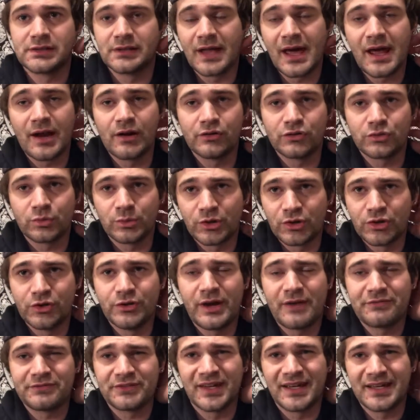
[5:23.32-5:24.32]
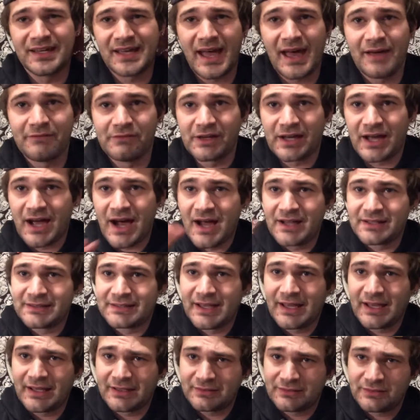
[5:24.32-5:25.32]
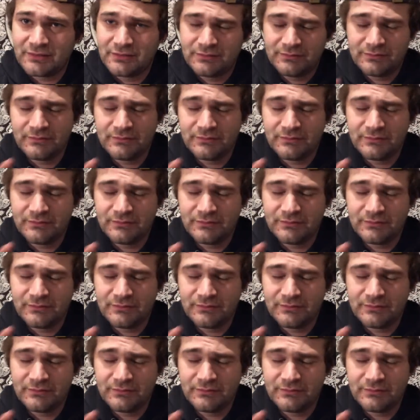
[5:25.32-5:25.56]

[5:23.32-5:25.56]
to that on Twitter. You have to like have a contact